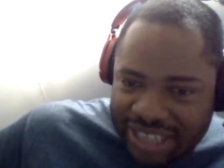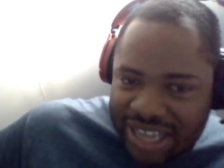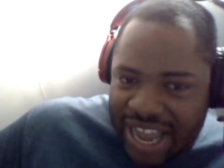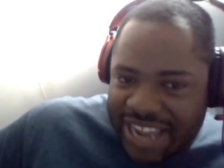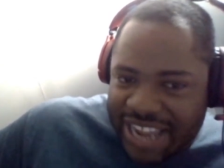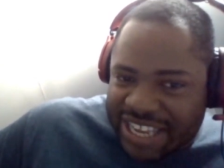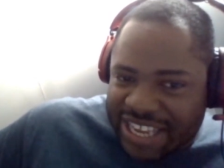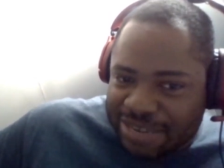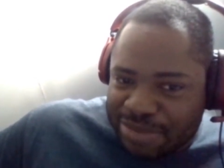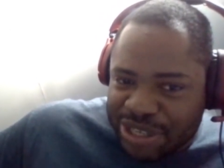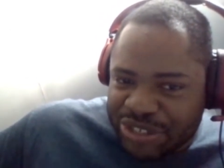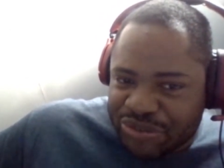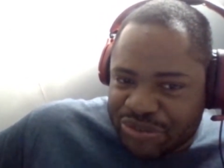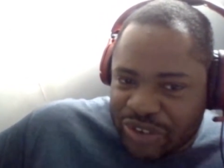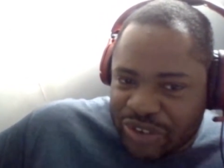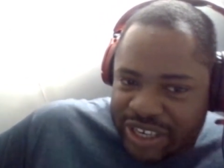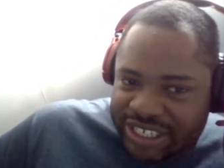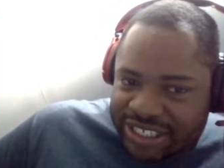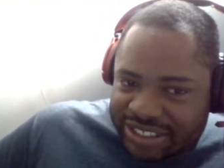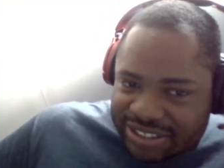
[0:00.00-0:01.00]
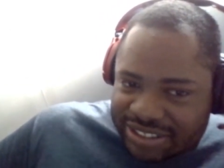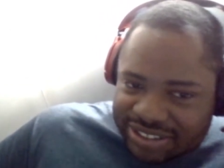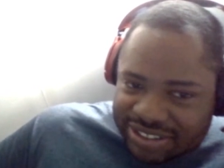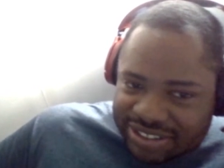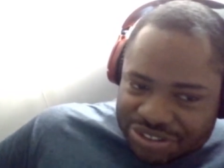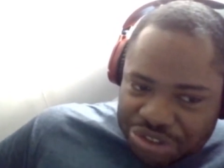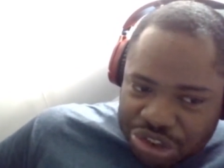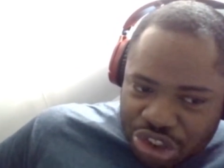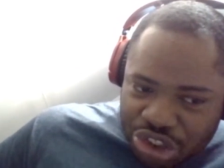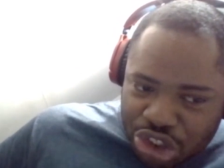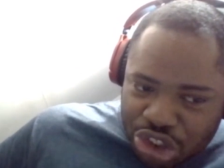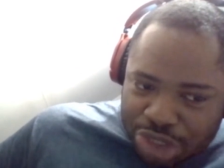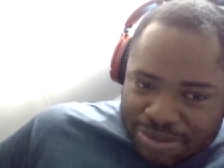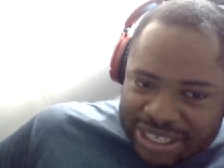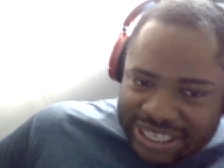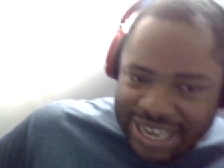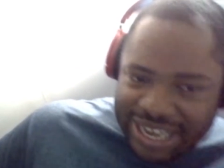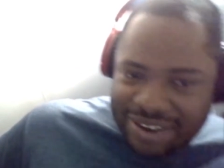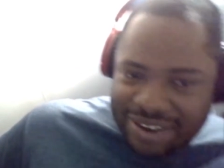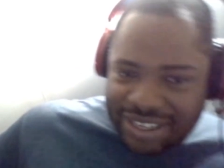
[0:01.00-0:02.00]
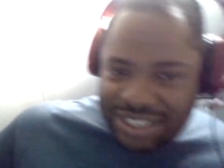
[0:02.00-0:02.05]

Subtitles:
like him. He's funny. You should be allowed to